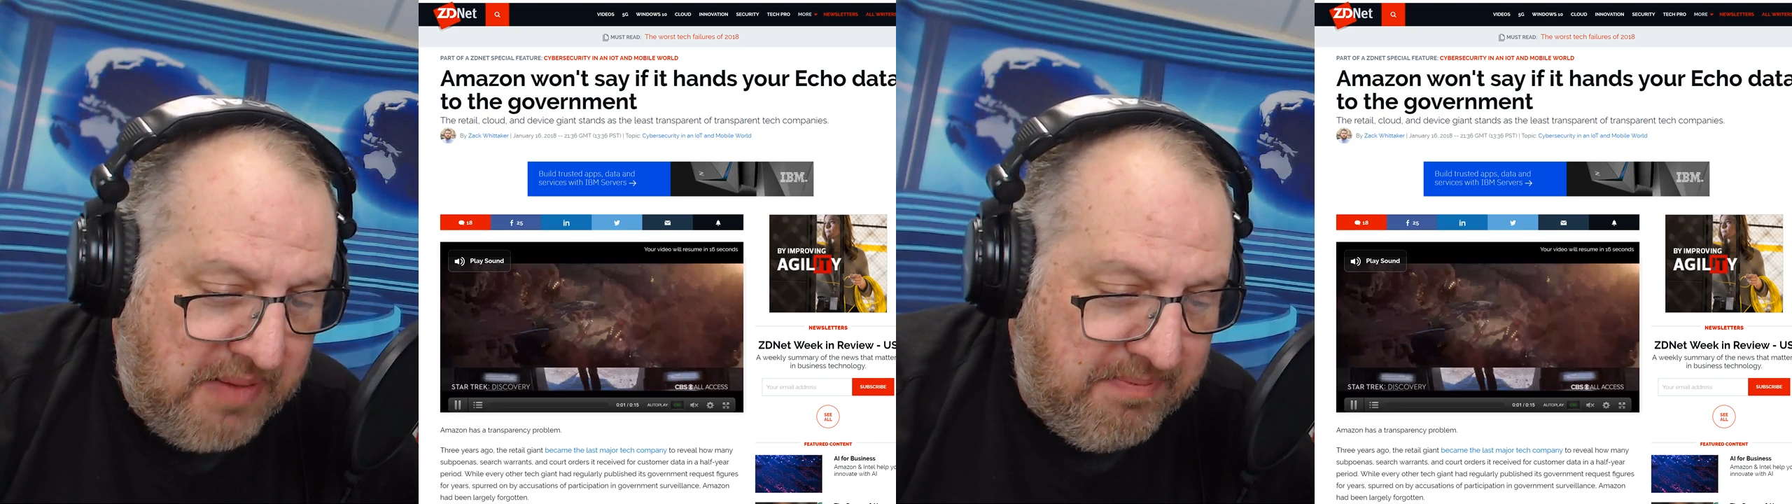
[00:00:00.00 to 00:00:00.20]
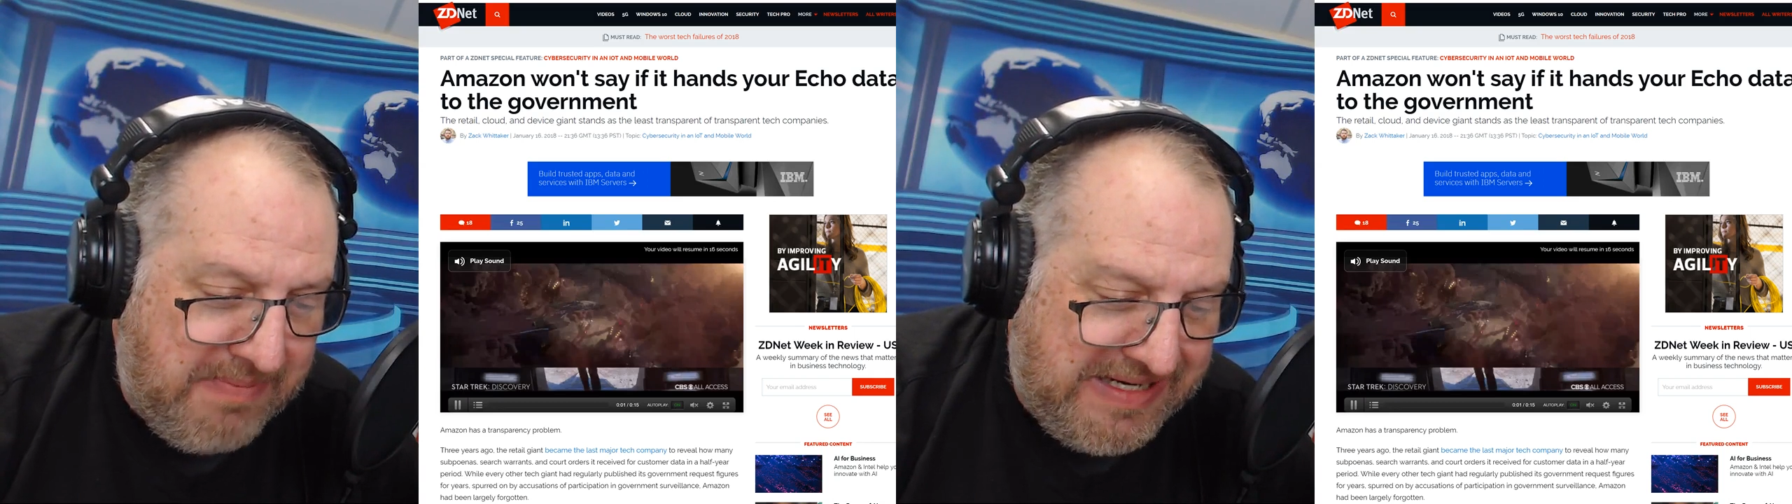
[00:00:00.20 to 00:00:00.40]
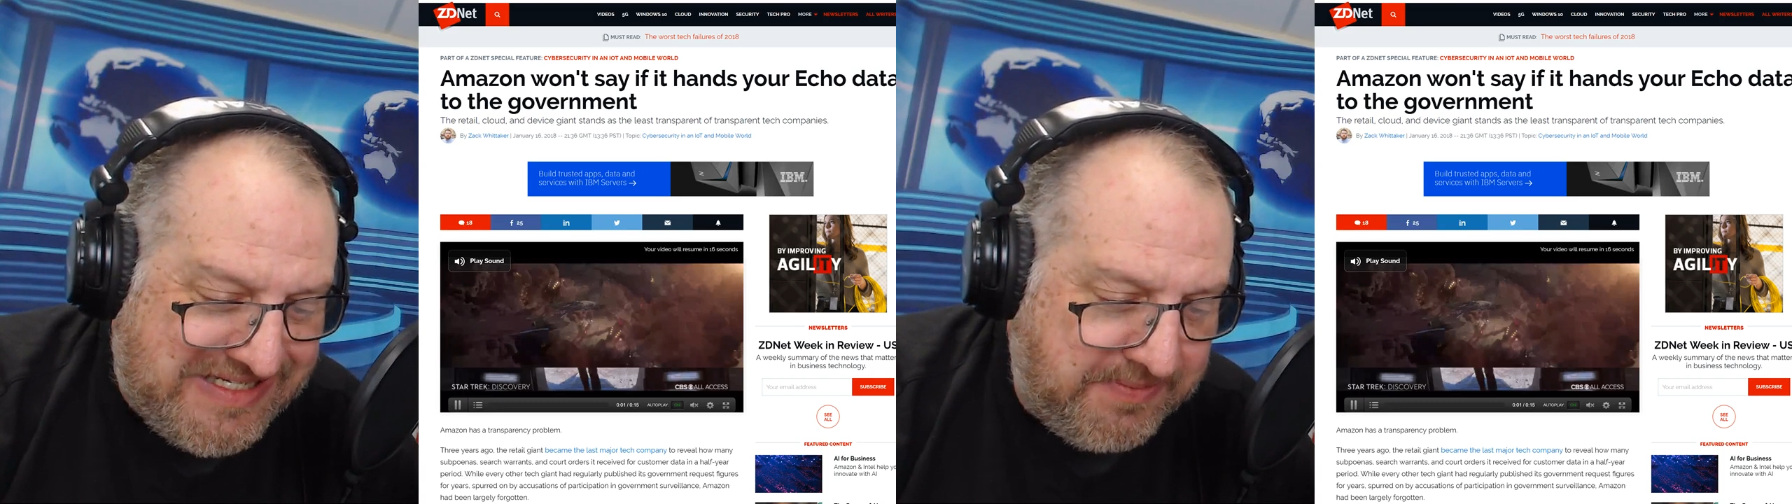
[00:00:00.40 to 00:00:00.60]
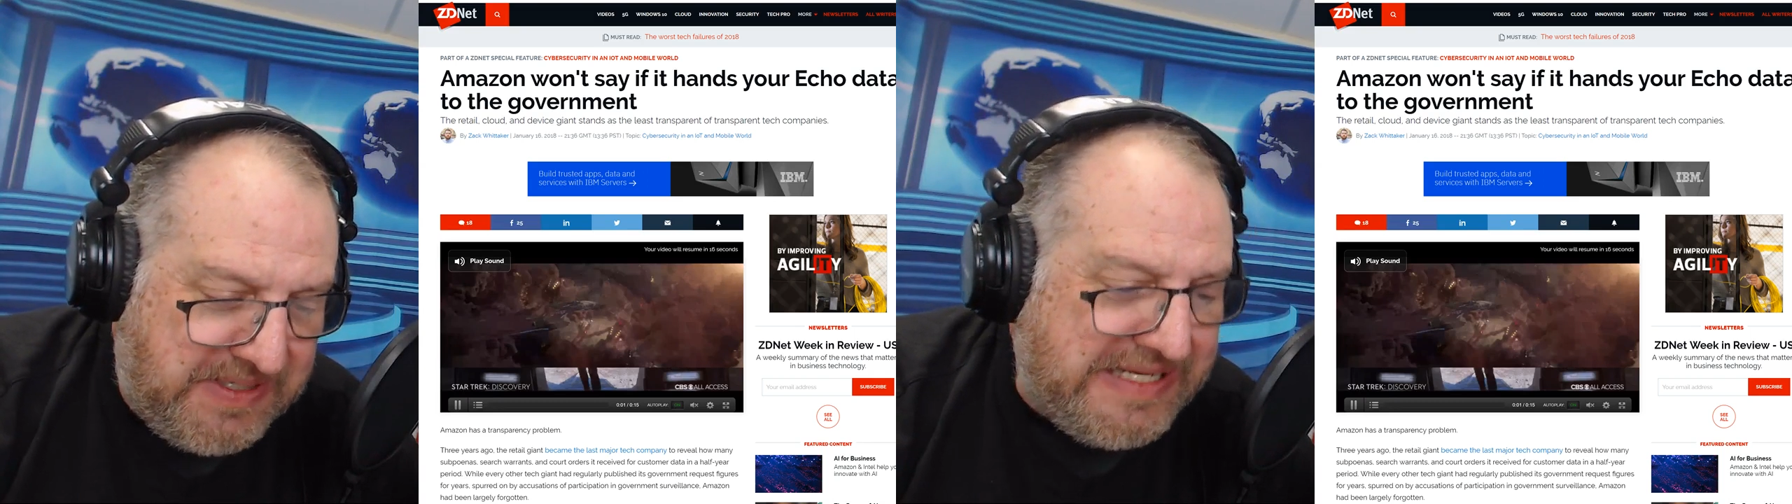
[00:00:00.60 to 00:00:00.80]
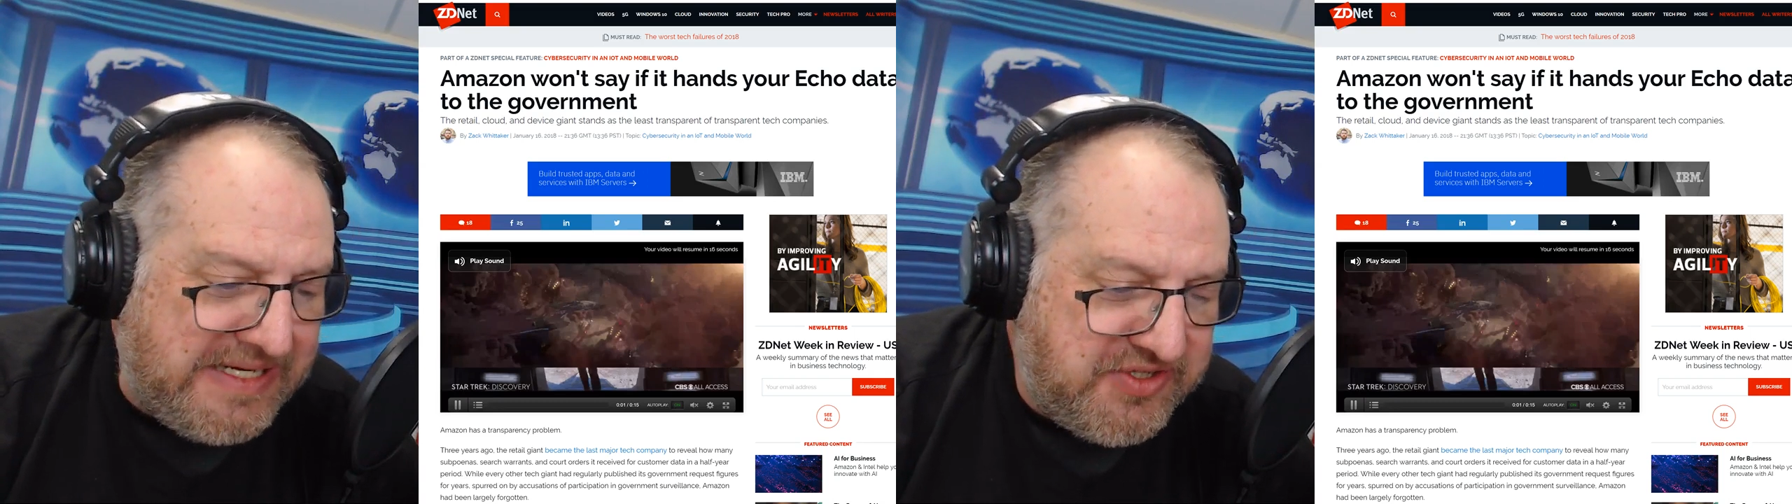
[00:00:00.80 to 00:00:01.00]
many
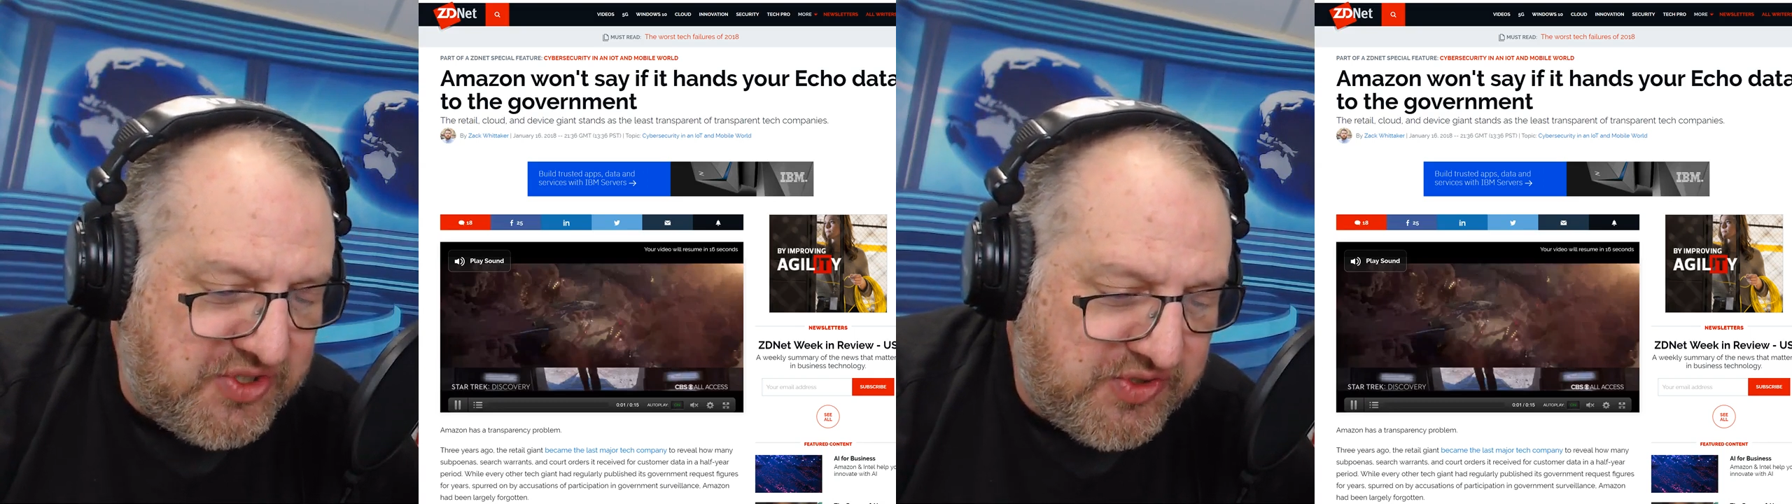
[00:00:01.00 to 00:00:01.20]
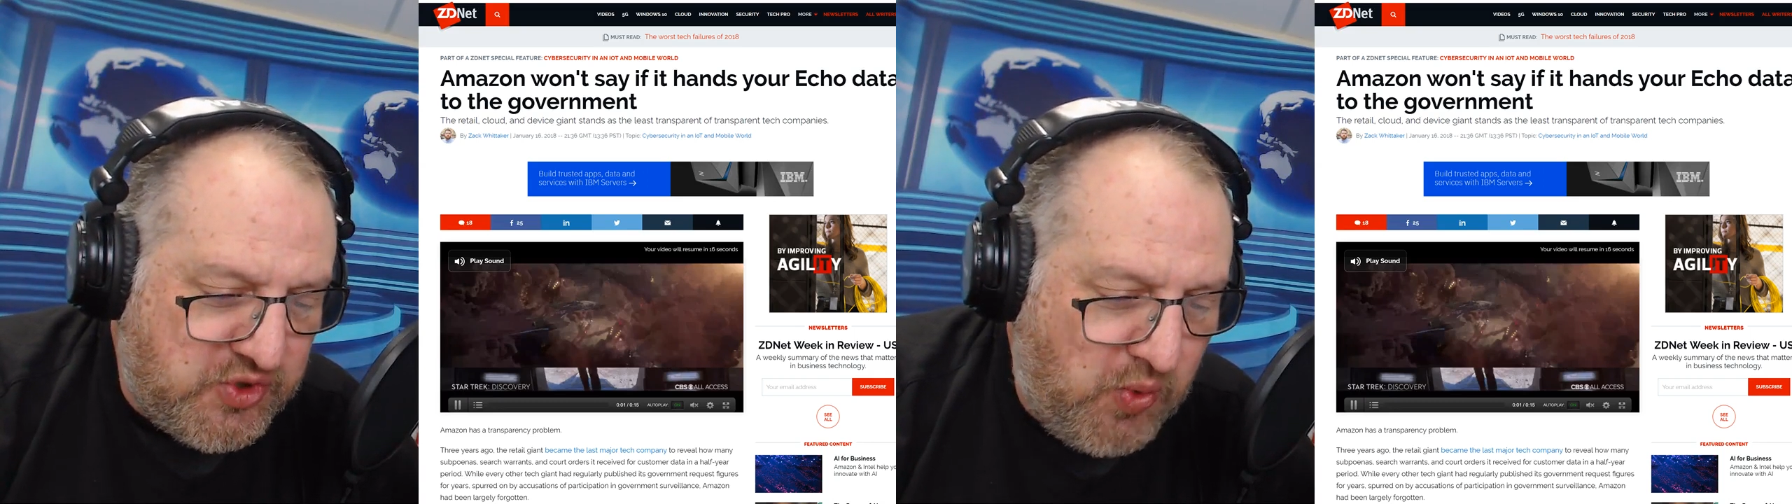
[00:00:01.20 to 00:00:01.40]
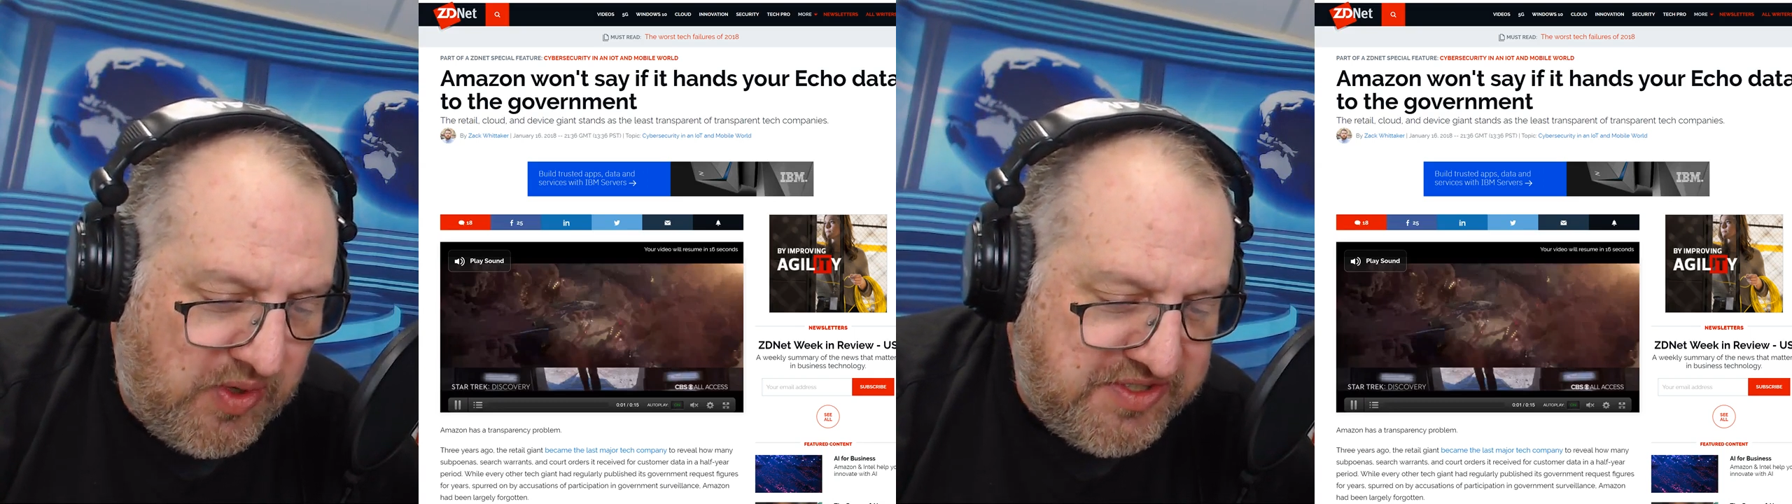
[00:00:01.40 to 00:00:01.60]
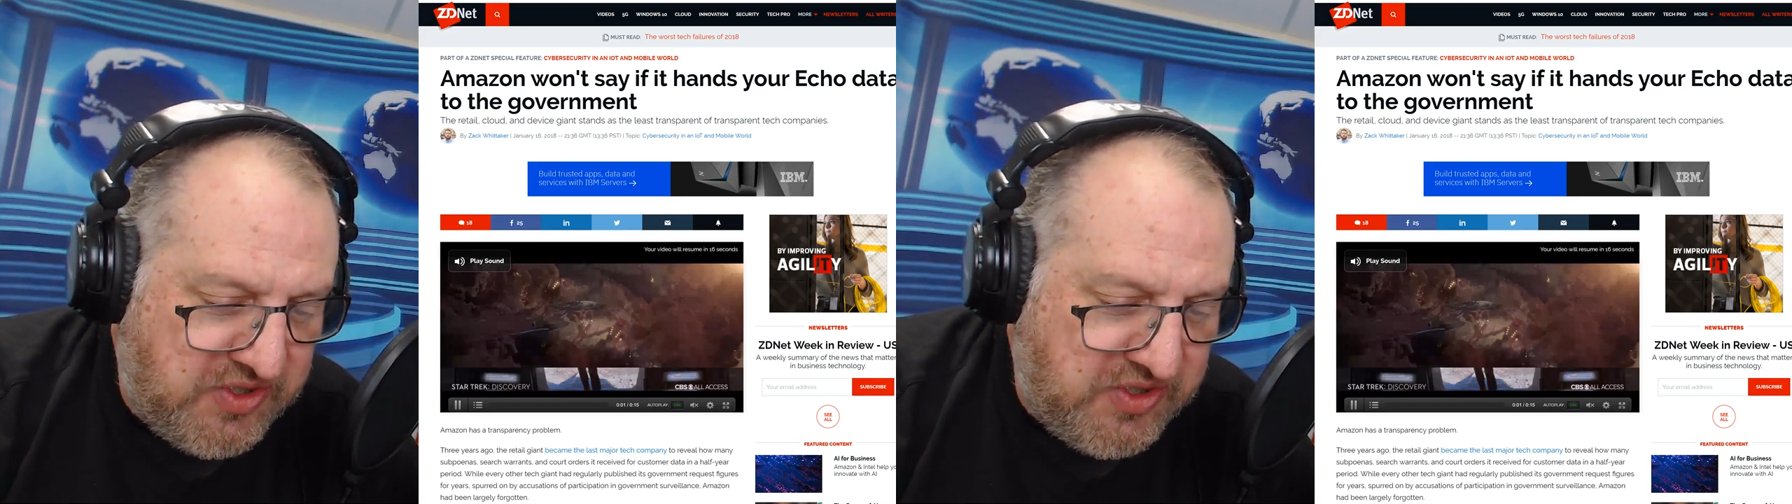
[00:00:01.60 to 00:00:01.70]
subpoenas, search warrants,